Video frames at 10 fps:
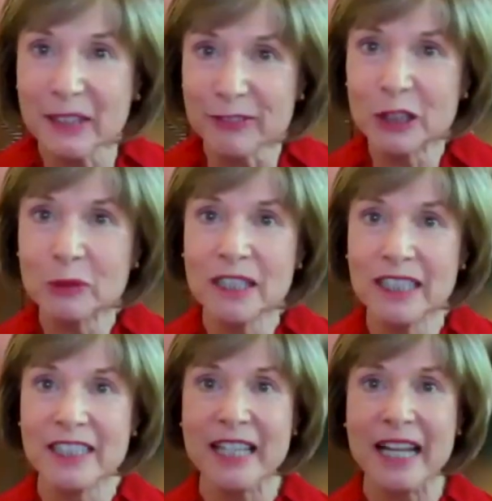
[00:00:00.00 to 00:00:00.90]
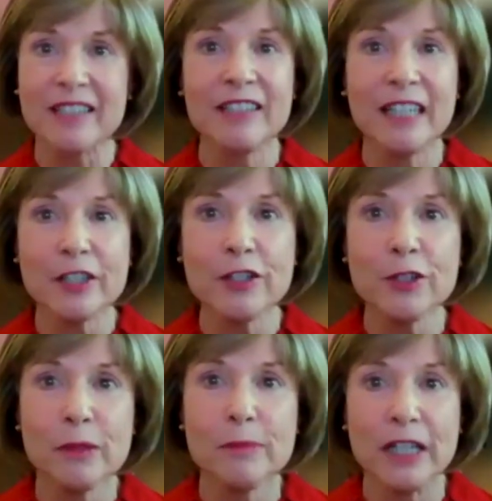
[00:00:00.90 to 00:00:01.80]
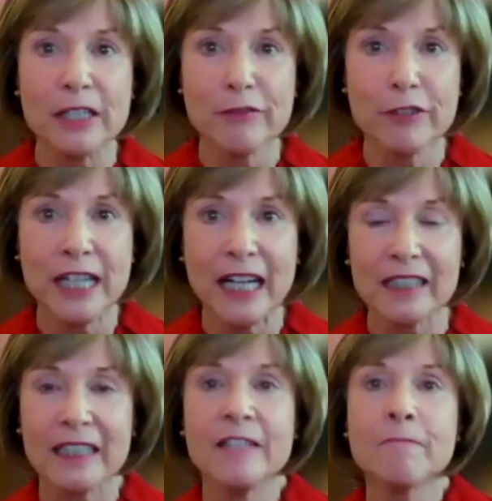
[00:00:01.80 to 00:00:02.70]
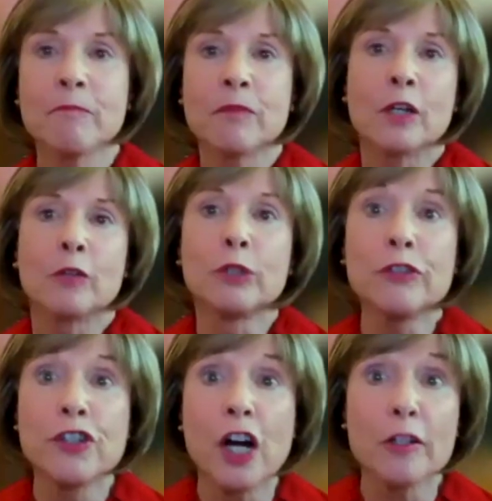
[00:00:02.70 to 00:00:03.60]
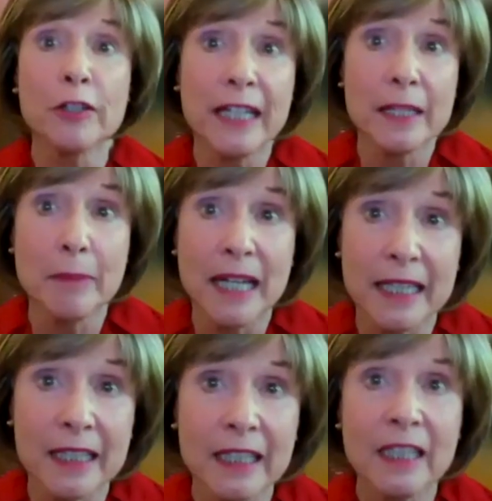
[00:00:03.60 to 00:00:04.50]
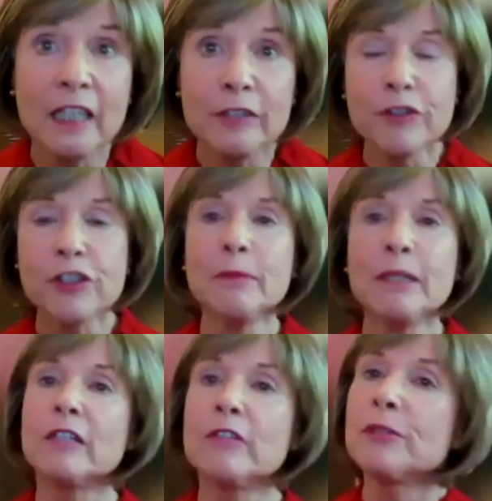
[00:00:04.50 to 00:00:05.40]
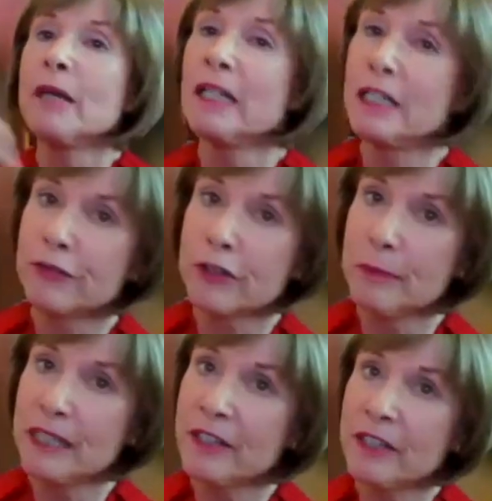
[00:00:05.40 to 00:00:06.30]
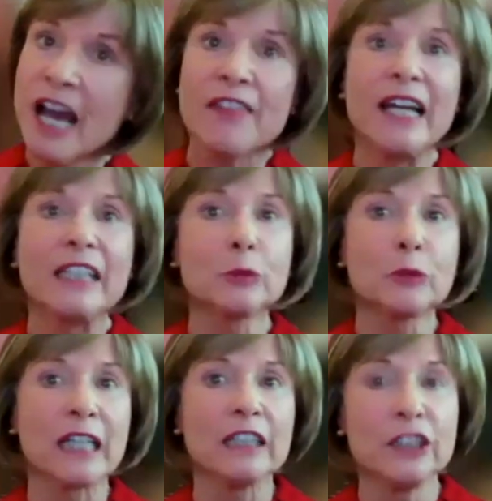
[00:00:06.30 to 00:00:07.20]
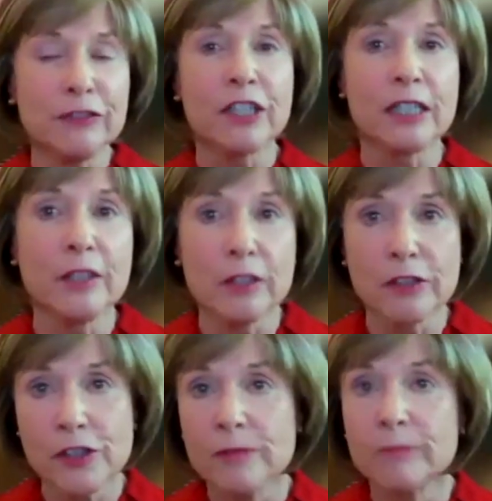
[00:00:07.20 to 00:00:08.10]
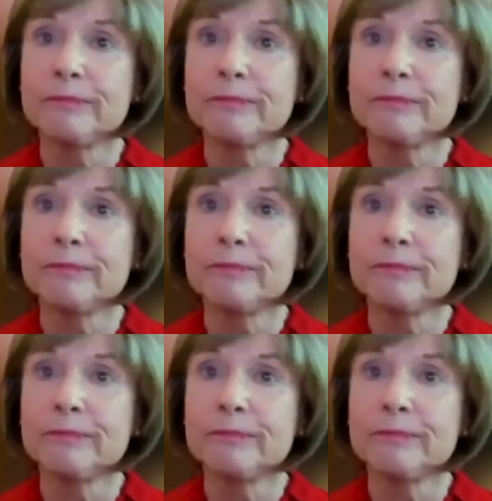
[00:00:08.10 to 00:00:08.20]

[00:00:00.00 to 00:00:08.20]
first one is that connection to objective reality, root chakra databank. You'll see me close my eyes for a bit. That's when I shift gears.